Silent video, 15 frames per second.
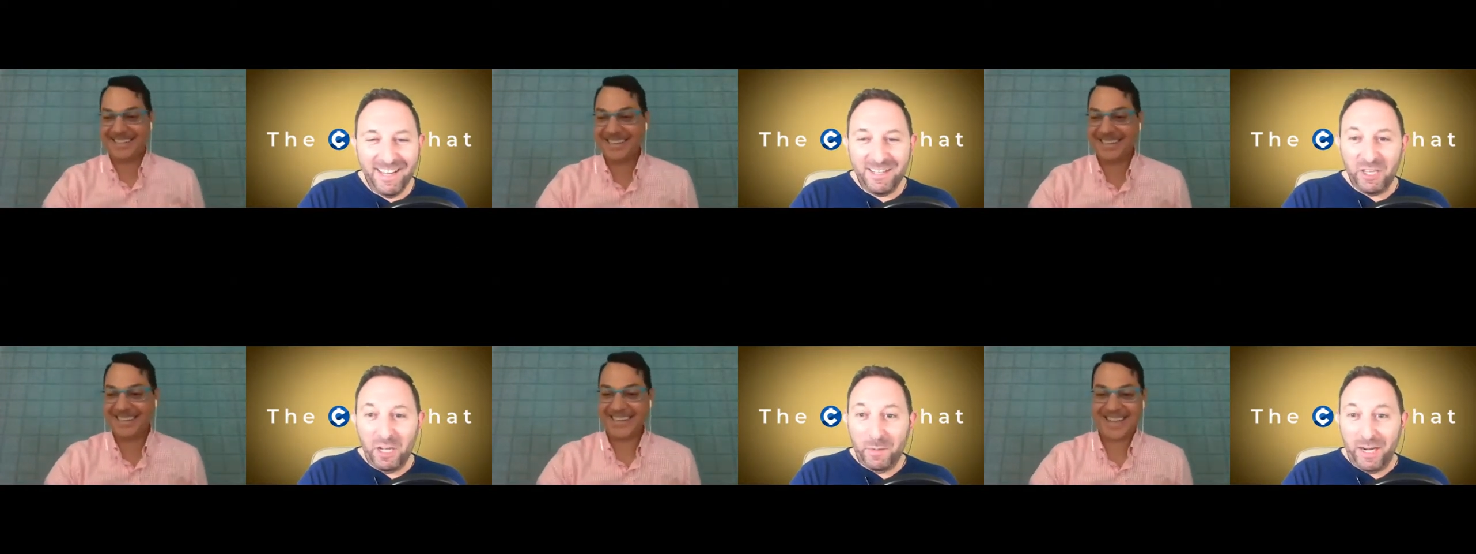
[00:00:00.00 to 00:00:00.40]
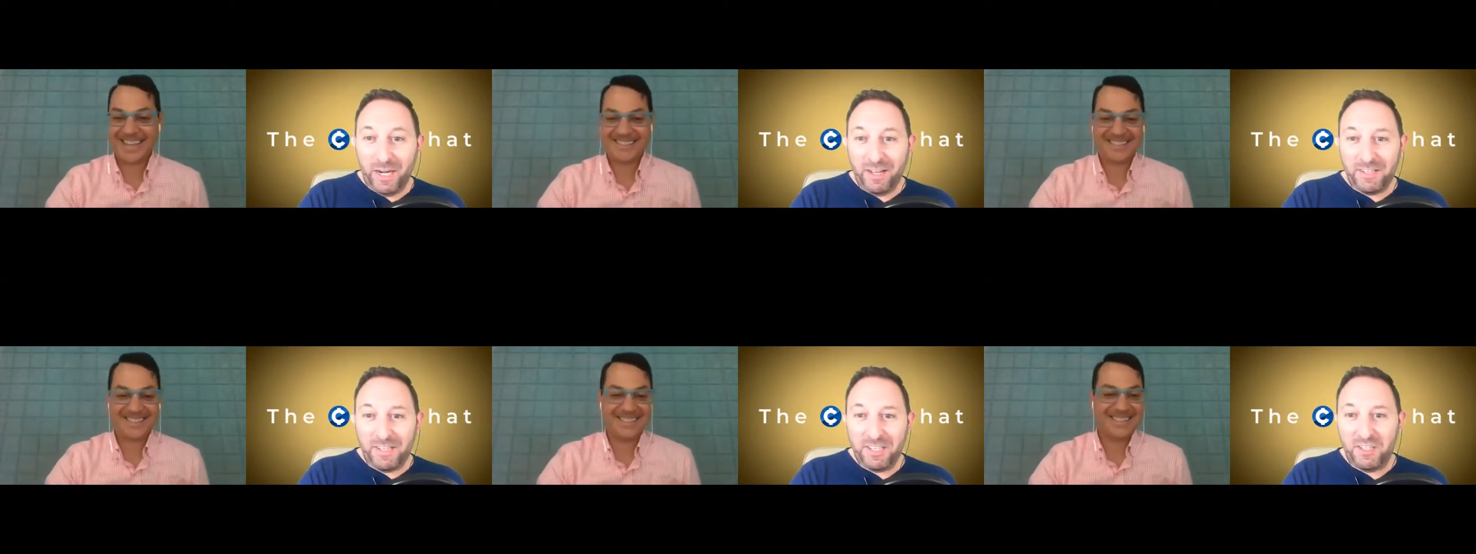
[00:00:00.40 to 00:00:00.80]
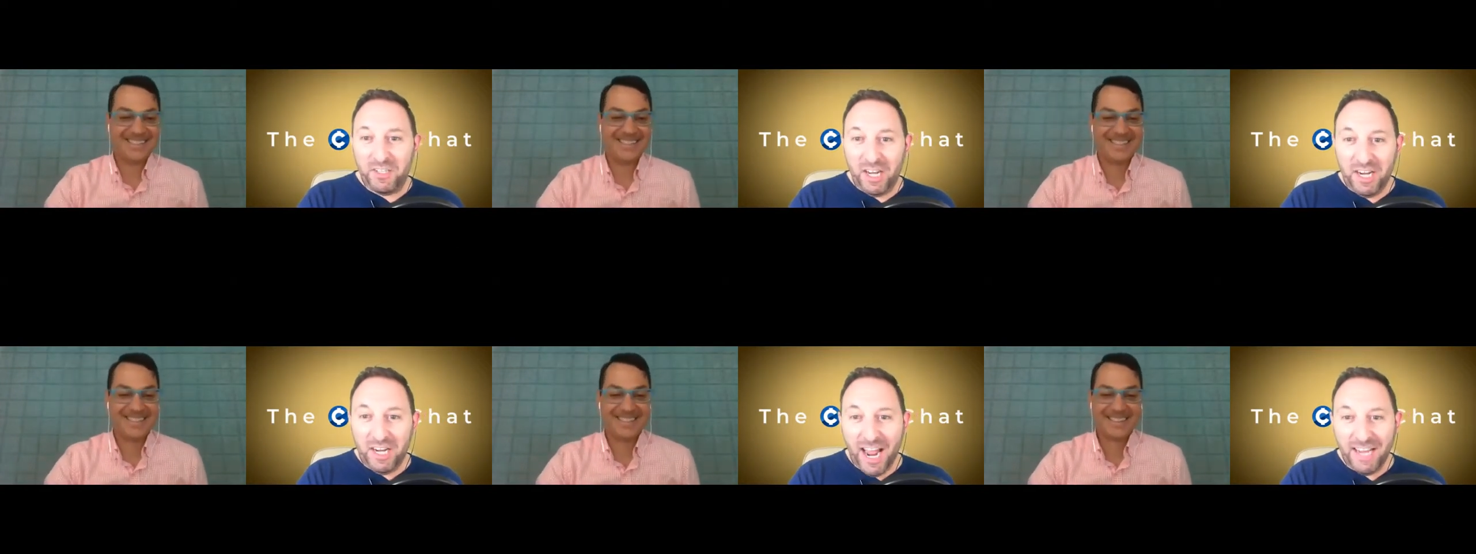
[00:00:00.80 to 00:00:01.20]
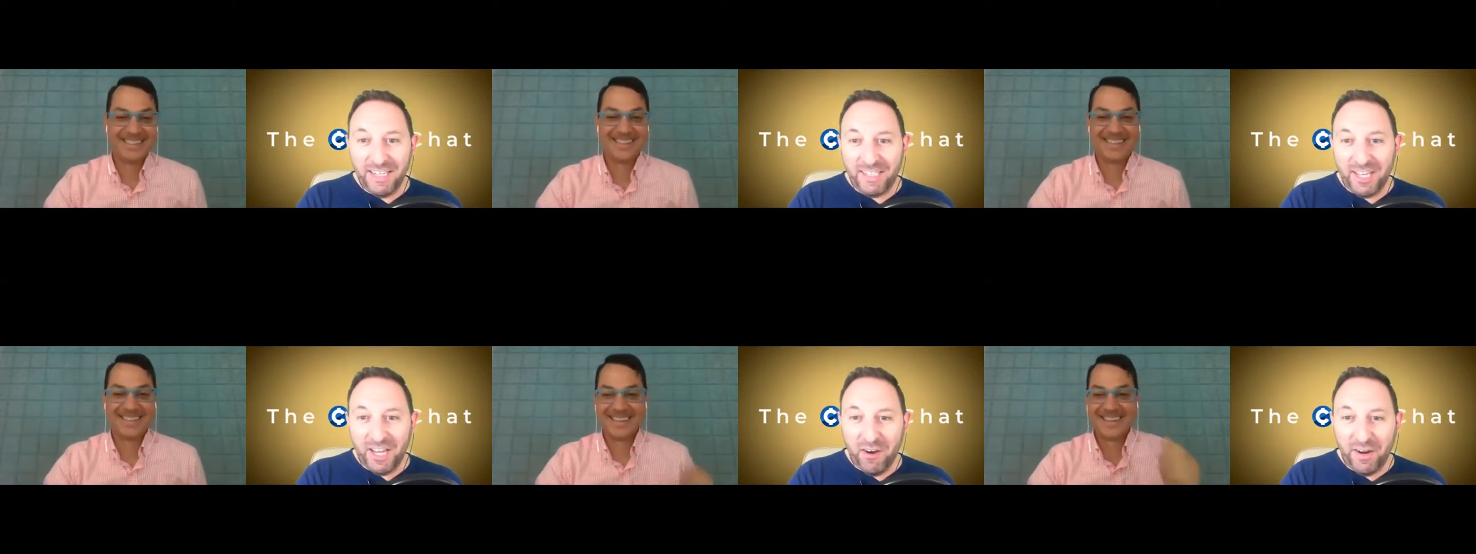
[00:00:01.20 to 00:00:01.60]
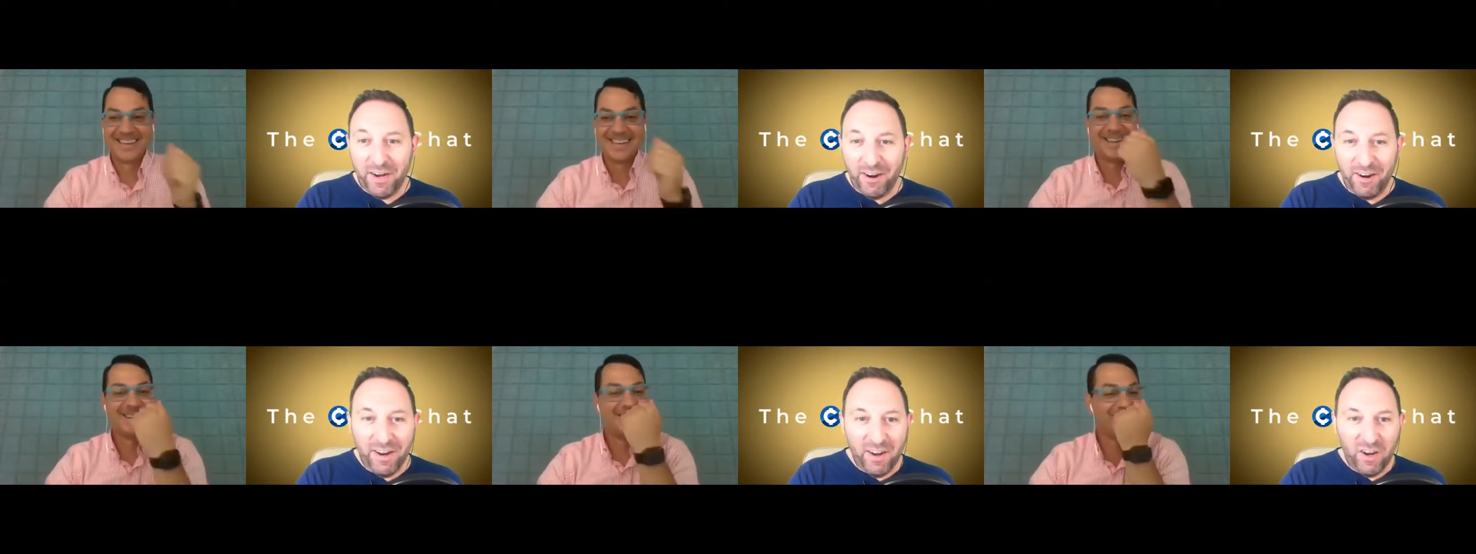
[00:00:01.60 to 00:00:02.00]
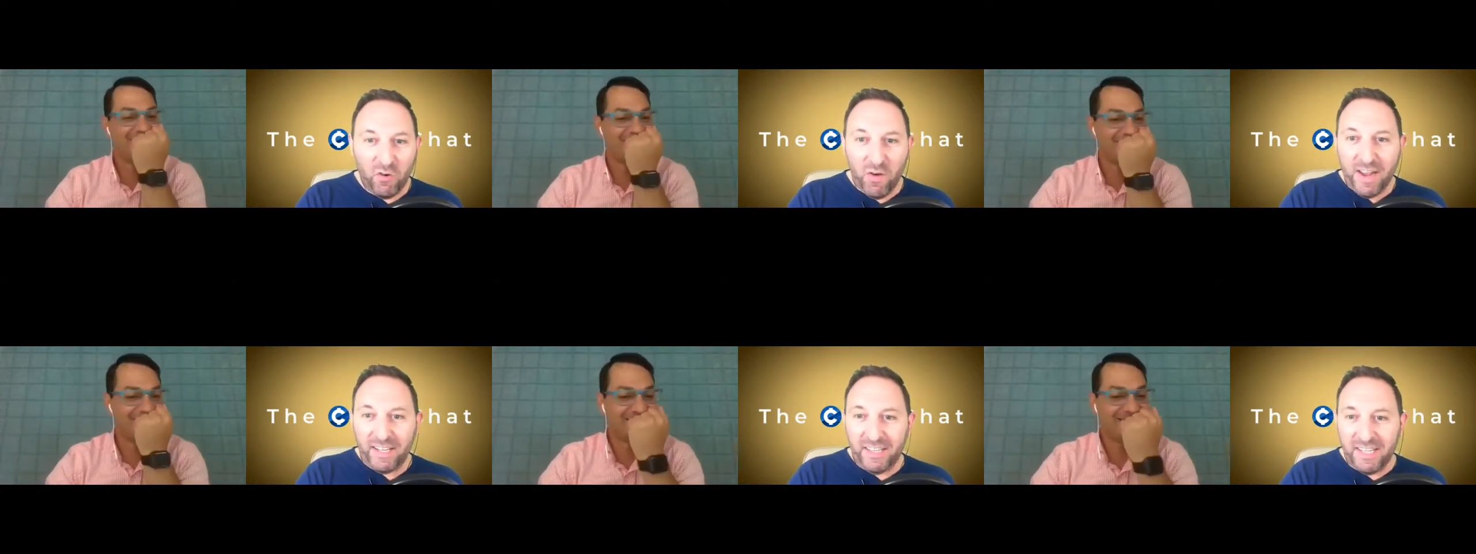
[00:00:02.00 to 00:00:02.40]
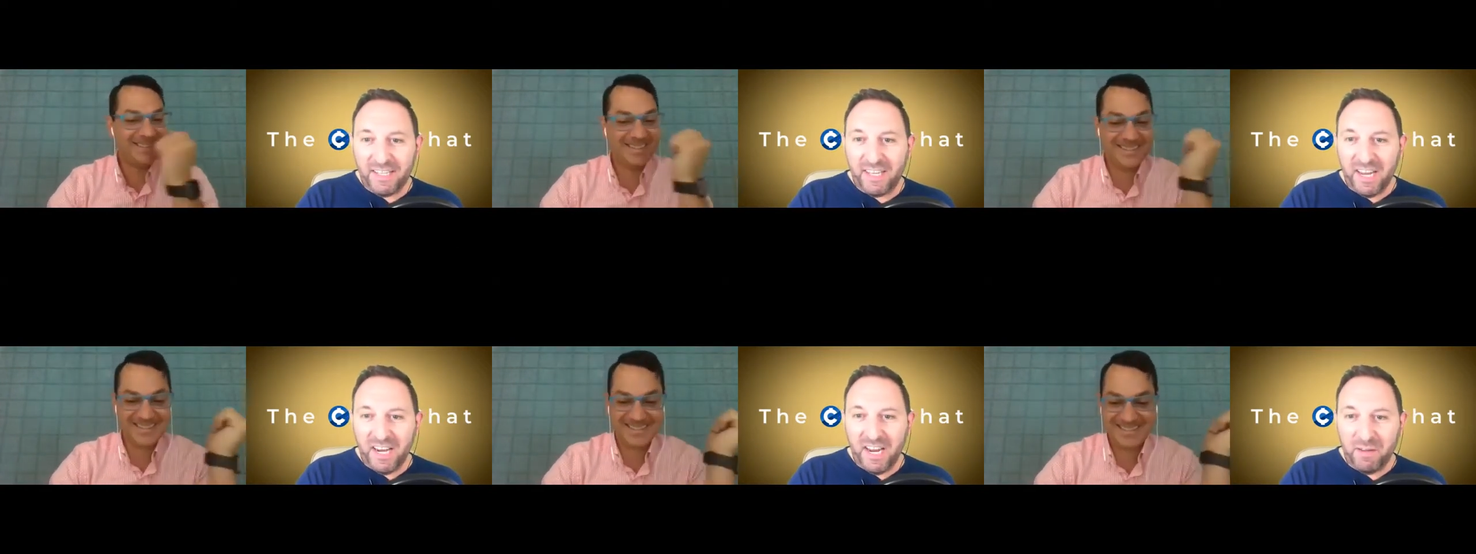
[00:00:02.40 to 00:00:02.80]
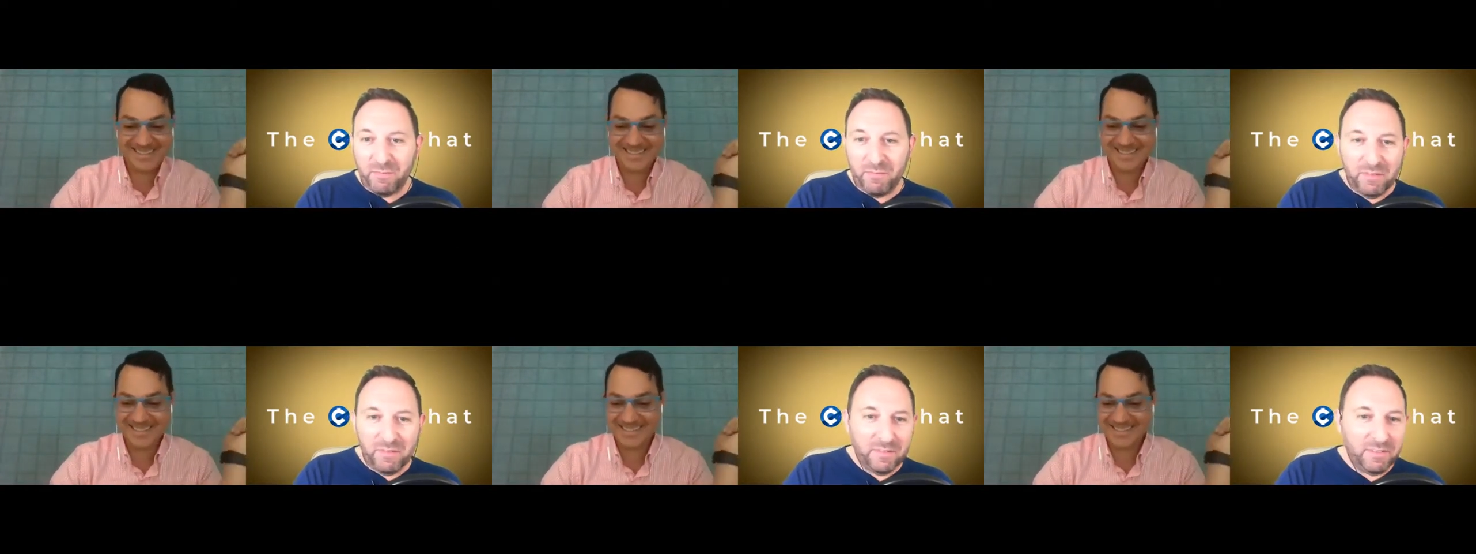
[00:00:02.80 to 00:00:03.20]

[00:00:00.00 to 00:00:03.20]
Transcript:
Speaker 1: Someone else has done an I C O here. Quick, let's get him.